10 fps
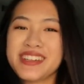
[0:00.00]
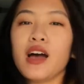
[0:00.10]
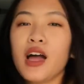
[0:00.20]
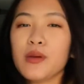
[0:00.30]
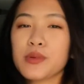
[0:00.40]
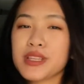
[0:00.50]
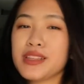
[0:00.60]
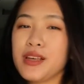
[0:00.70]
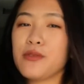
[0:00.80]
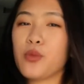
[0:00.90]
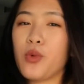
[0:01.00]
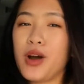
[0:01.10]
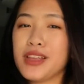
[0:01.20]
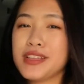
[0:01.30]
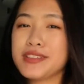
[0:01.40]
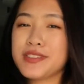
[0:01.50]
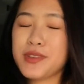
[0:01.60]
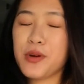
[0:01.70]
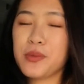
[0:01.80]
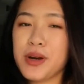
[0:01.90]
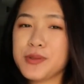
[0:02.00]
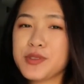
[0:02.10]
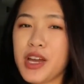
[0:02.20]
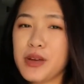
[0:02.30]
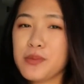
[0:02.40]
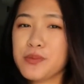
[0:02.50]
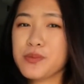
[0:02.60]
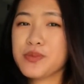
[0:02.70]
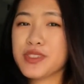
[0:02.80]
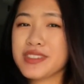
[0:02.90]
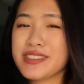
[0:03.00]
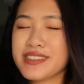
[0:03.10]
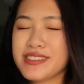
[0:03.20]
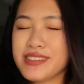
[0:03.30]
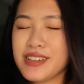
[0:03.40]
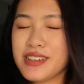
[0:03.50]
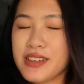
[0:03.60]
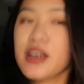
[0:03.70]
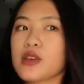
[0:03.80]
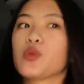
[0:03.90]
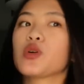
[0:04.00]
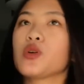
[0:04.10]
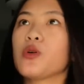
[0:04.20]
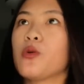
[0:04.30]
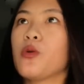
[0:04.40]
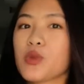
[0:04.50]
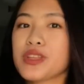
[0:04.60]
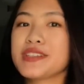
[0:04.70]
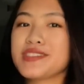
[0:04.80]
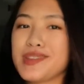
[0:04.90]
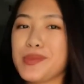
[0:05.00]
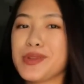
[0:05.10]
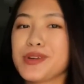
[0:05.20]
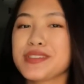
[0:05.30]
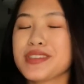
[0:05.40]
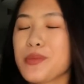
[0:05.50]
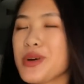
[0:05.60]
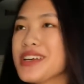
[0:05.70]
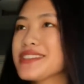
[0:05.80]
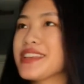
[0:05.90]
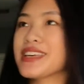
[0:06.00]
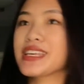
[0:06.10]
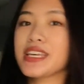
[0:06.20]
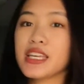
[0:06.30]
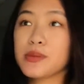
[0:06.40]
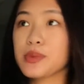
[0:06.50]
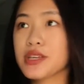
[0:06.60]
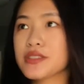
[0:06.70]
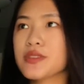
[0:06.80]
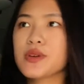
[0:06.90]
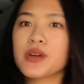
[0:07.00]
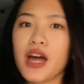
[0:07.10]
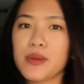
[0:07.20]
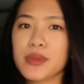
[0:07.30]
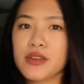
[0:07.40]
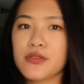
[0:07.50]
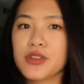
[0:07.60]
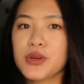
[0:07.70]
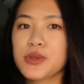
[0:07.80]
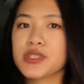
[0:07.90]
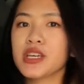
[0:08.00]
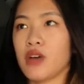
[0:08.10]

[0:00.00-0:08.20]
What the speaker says: I really love Wylan so much. Like, we're really similar in some ways. Like, he plays flute, I play flute.